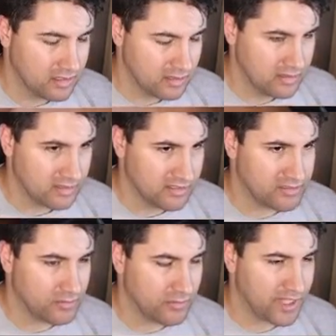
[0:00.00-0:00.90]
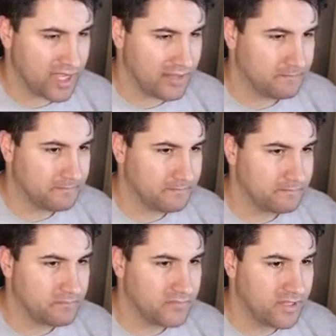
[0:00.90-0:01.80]
Let's see what we got.
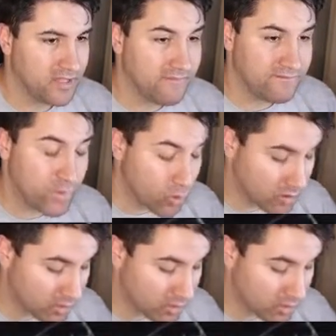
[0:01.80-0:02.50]
A four.